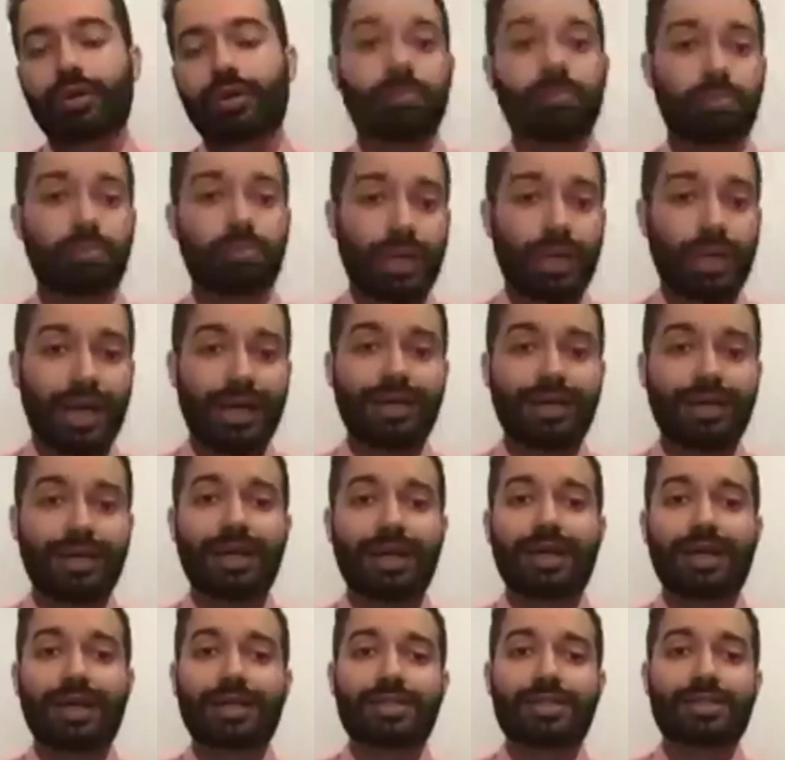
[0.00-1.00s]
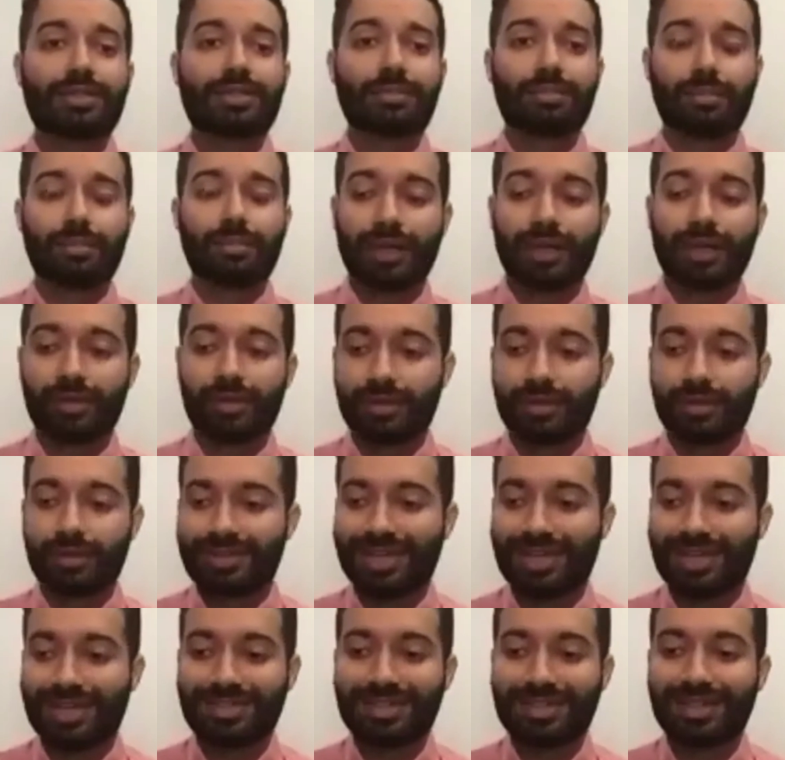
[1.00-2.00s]
guidelines and medical
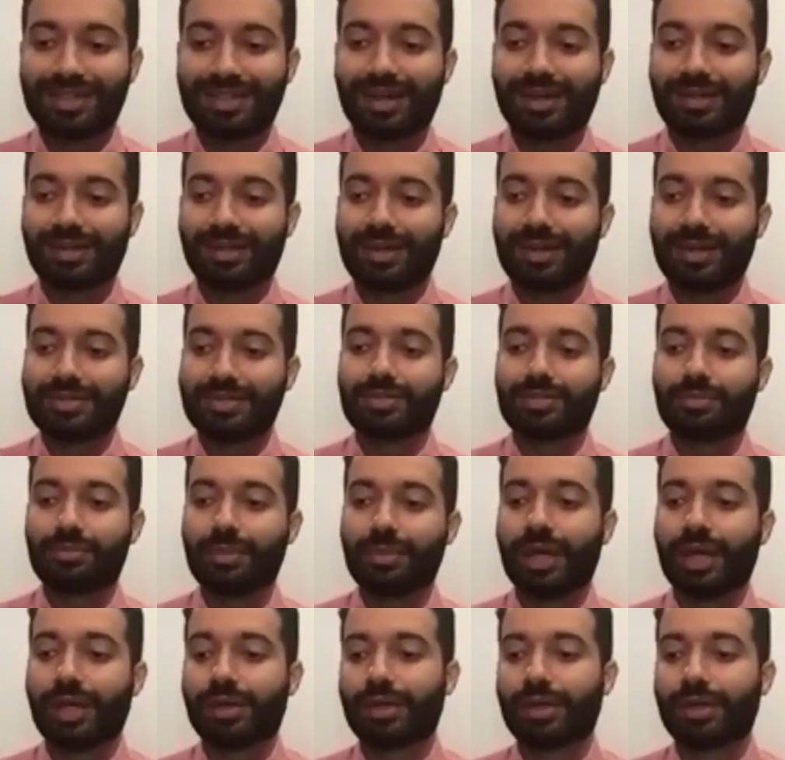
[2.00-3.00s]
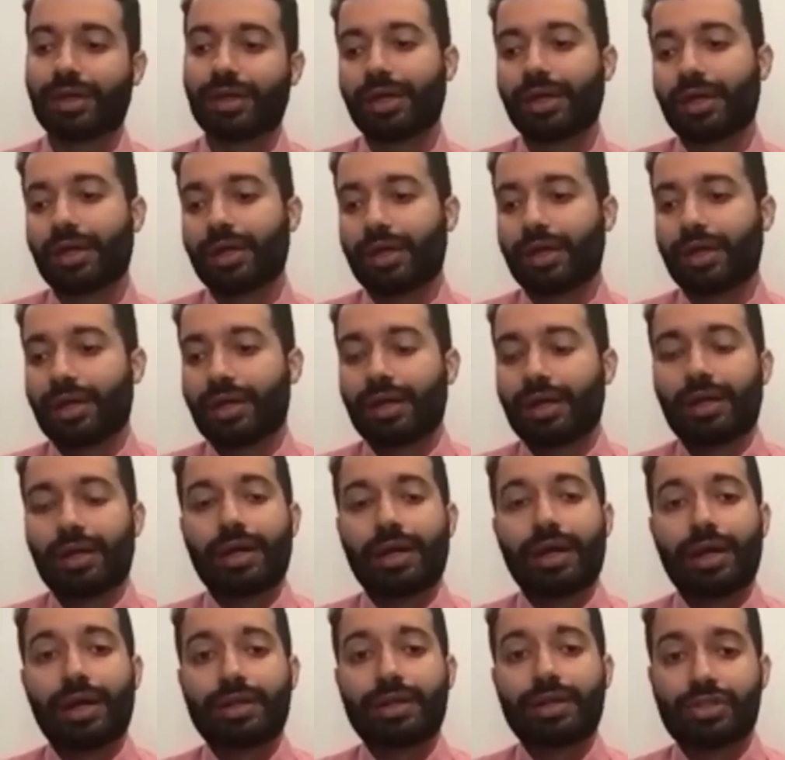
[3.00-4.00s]
necessity guidelines are met,
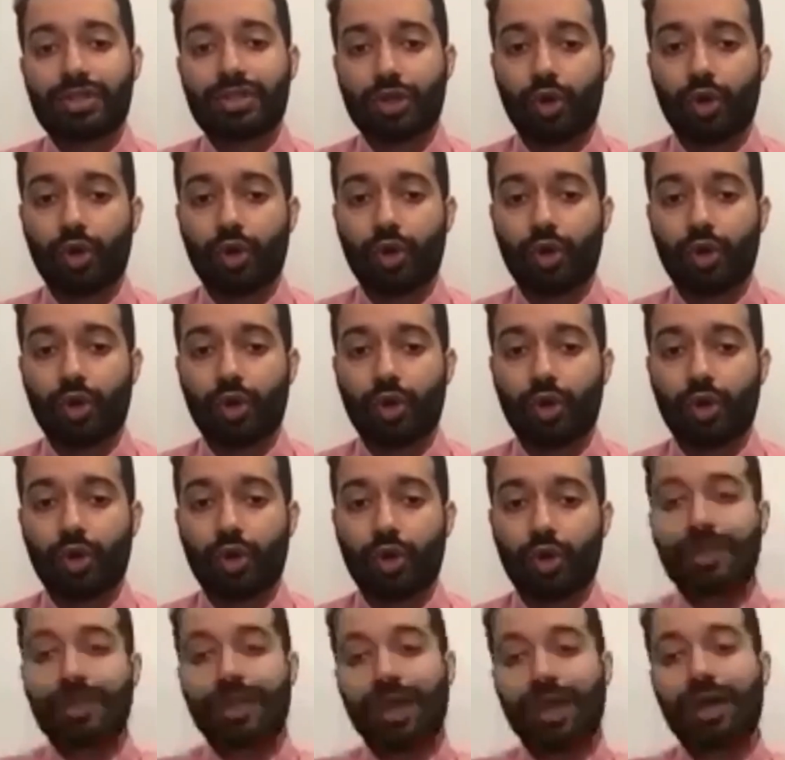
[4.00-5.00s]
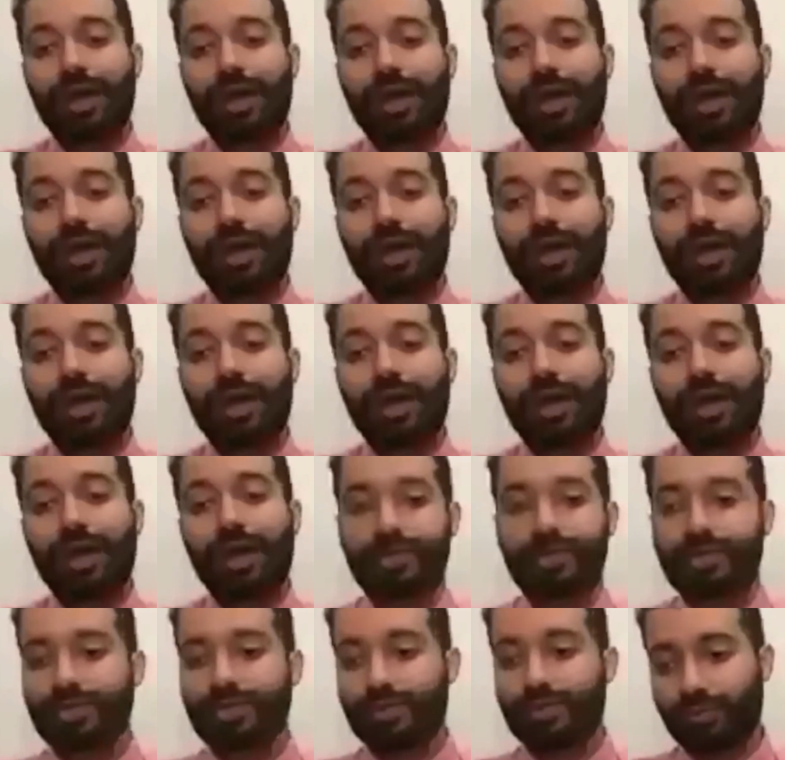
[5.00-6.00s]
and so on. And they have to do
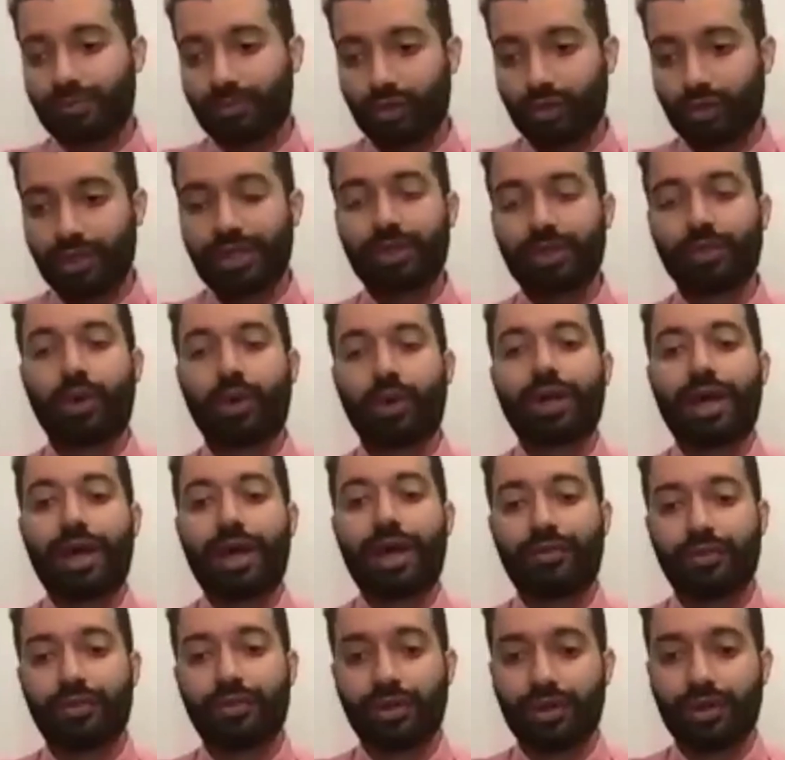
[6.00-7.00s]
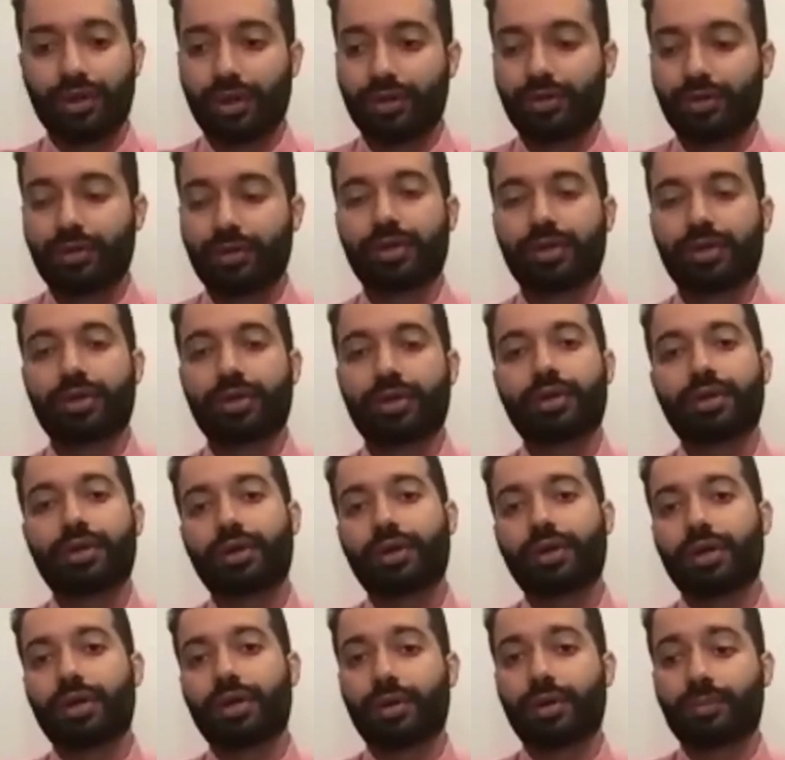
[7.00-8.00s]
this really one after another
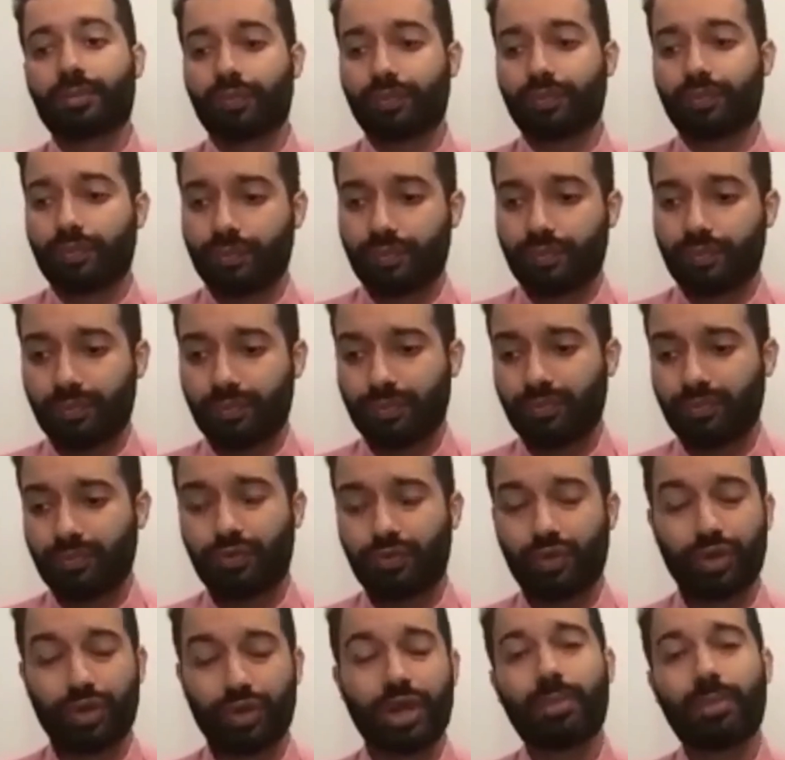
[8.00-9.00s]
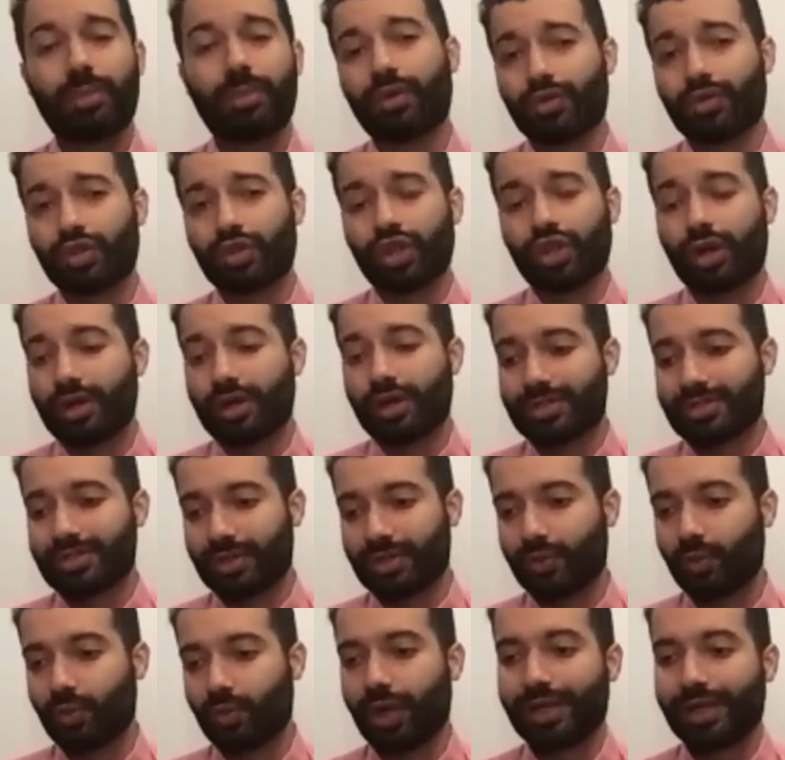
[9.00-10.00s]
for a number of charts
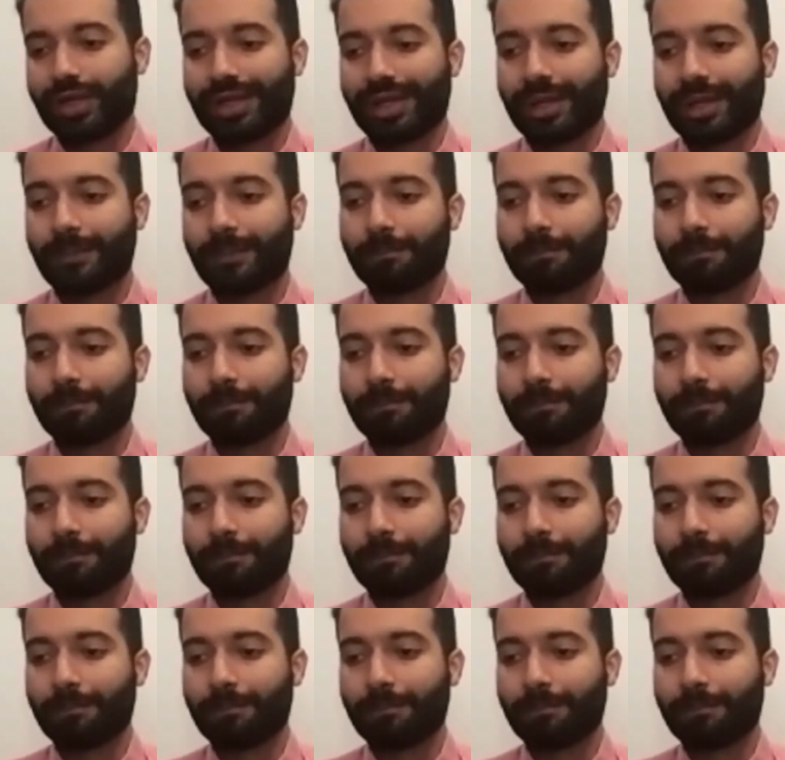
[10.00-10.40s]
in one day.